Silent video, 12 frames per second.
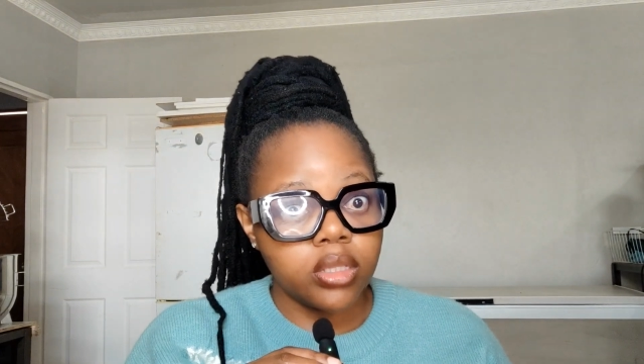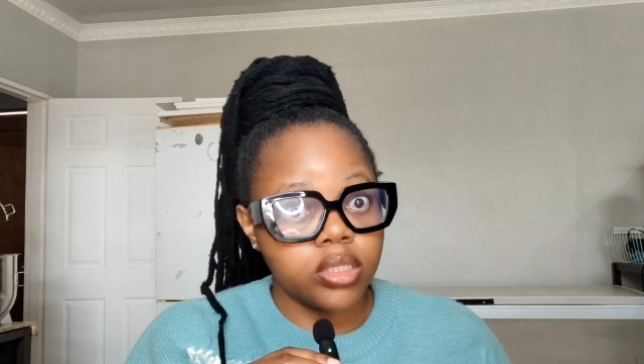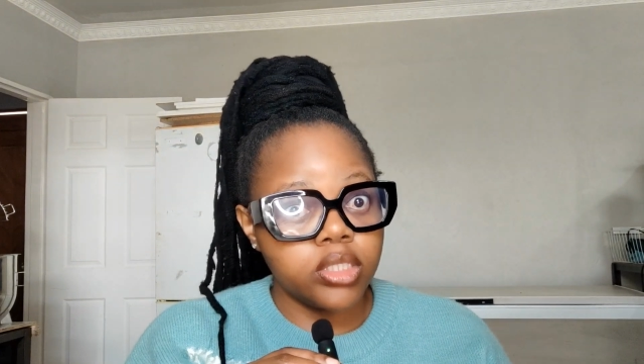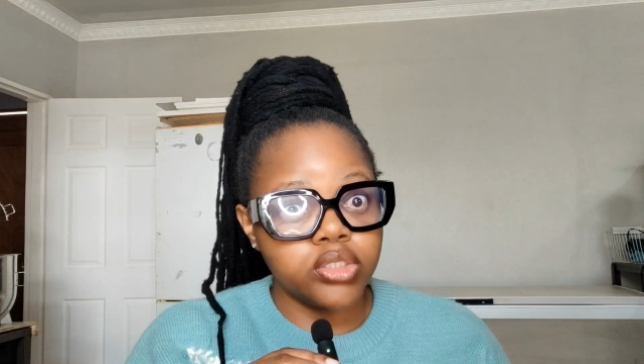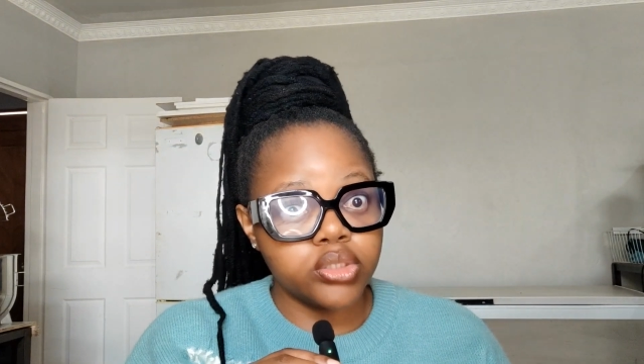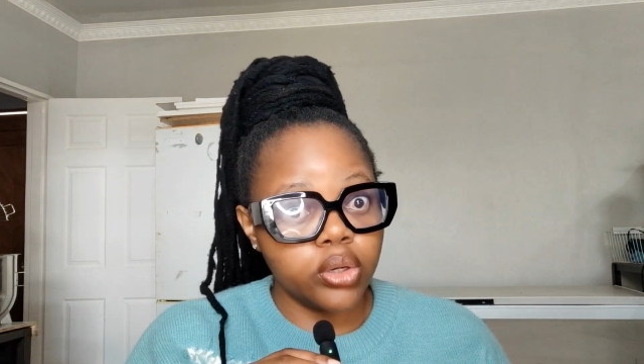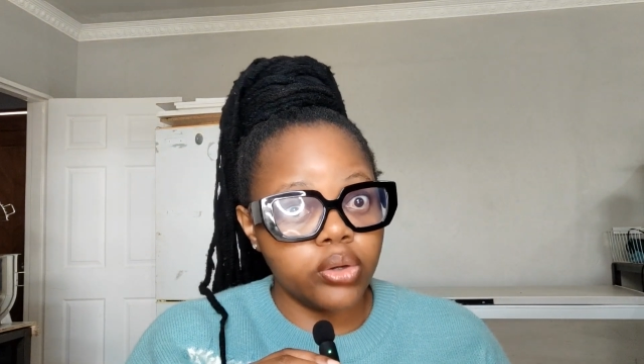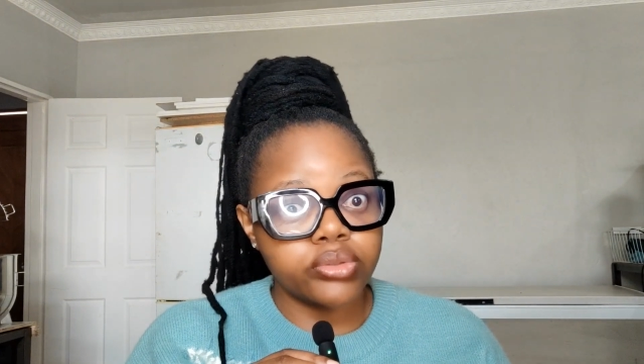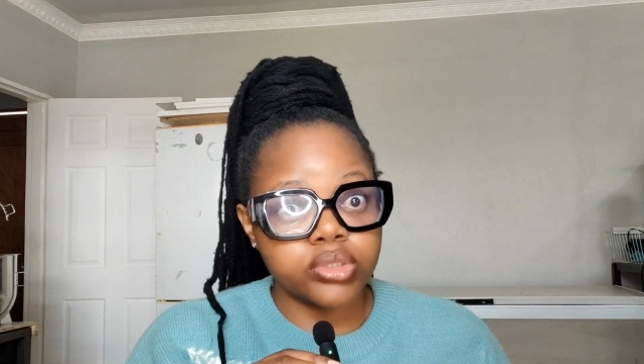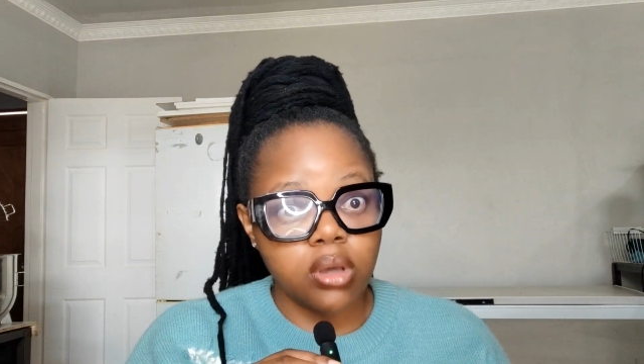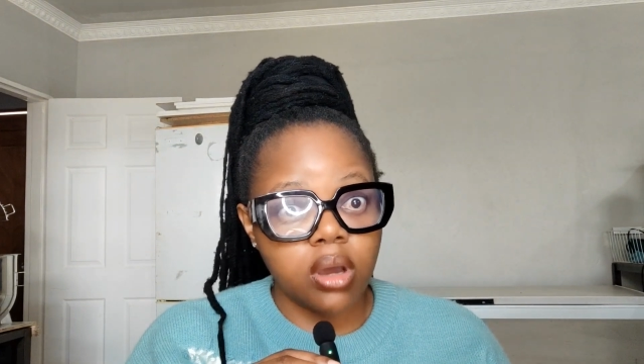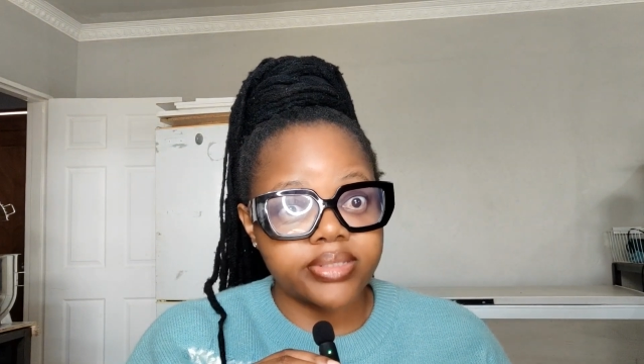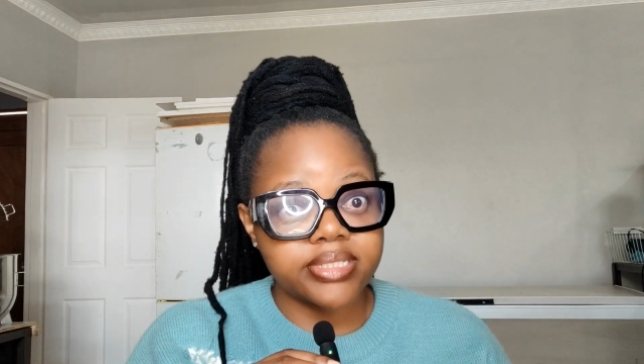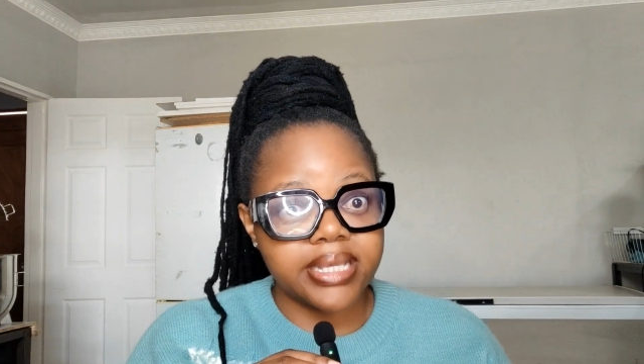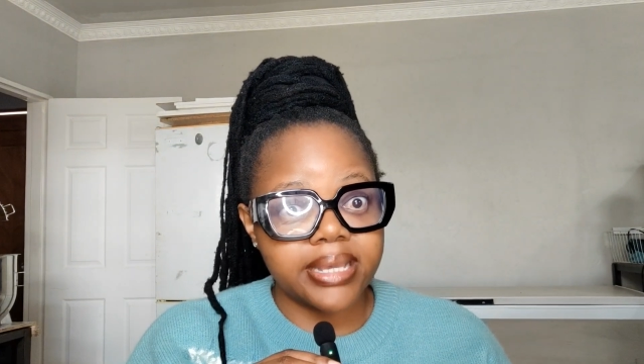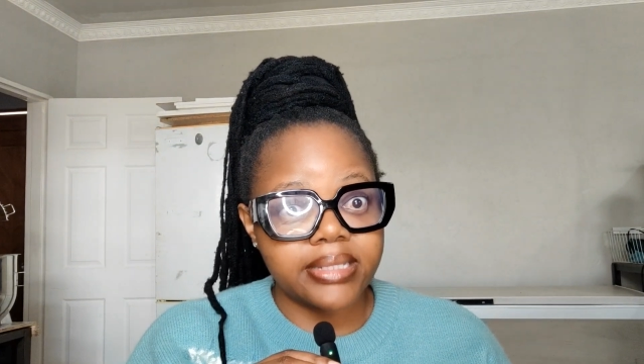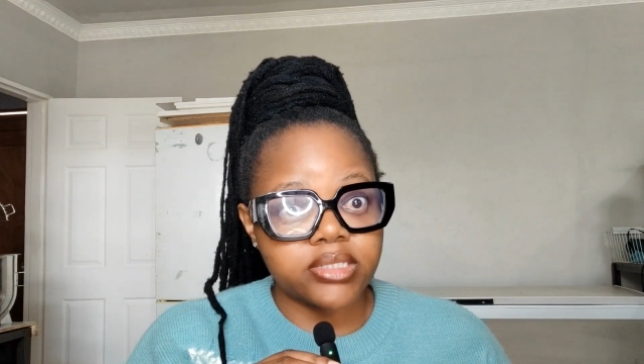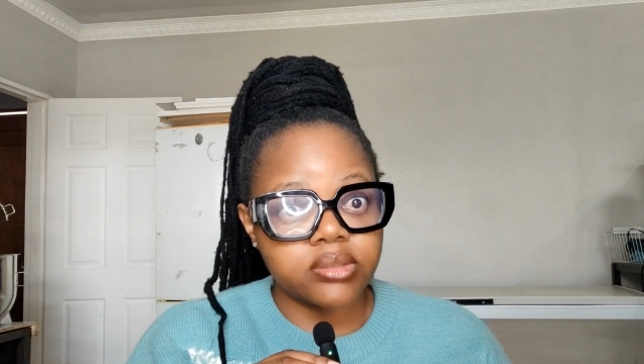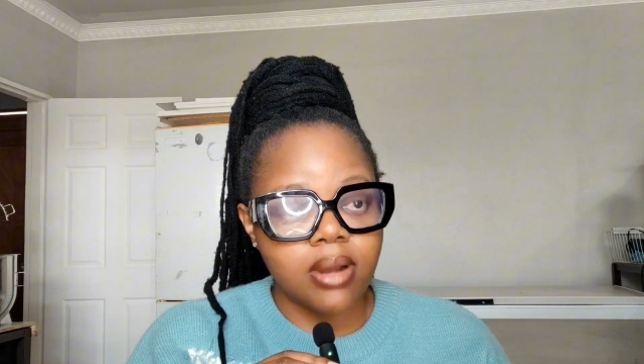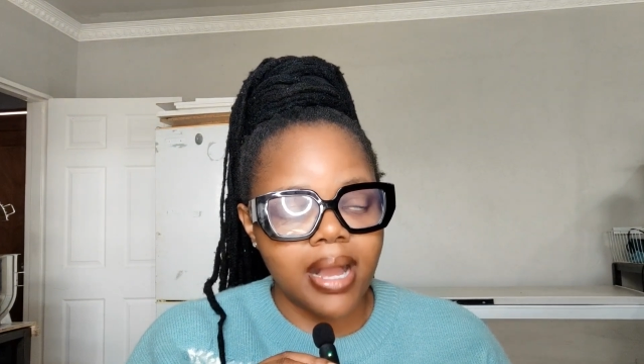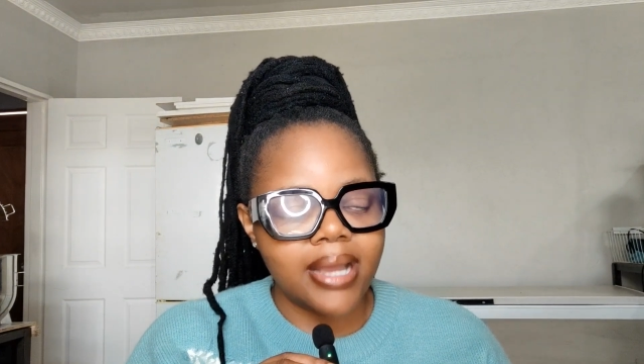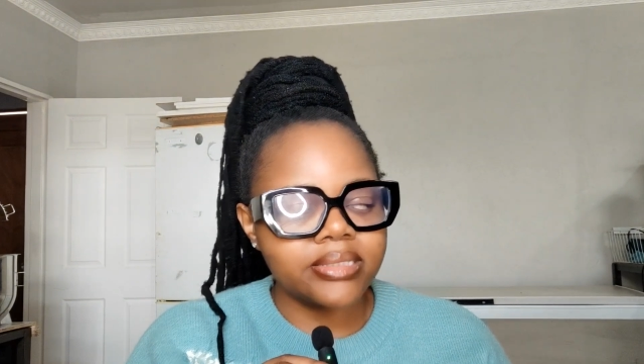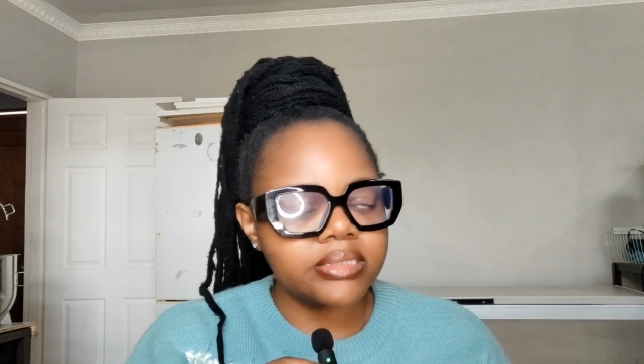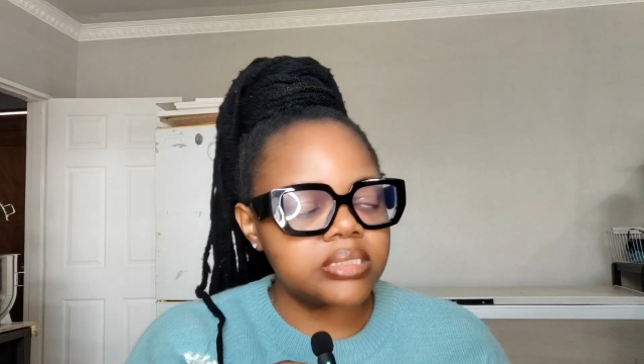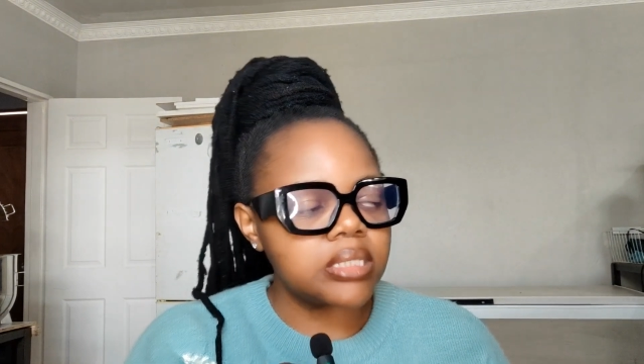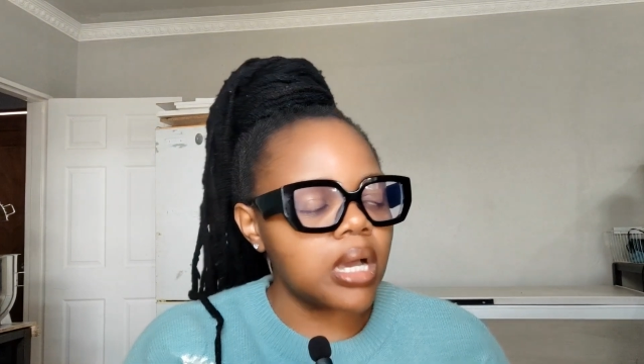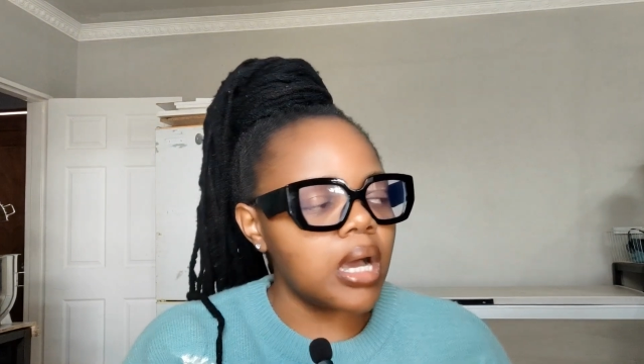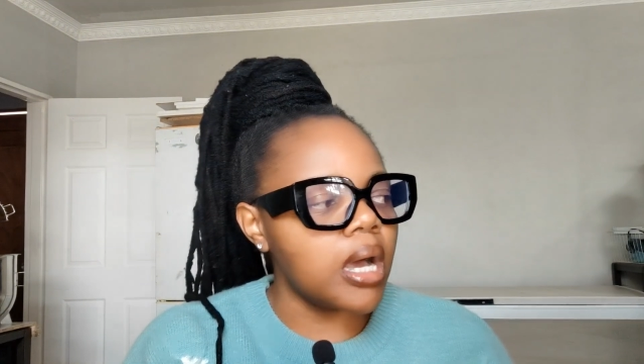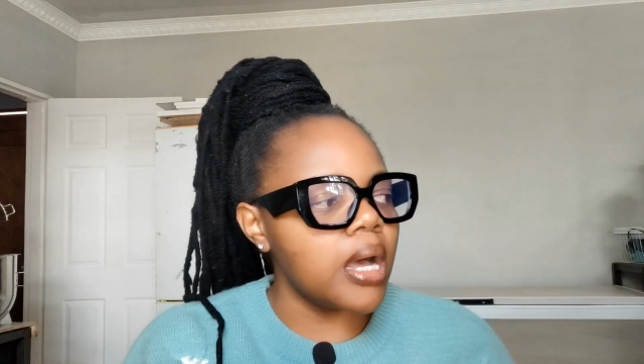these oaks aren't it, right?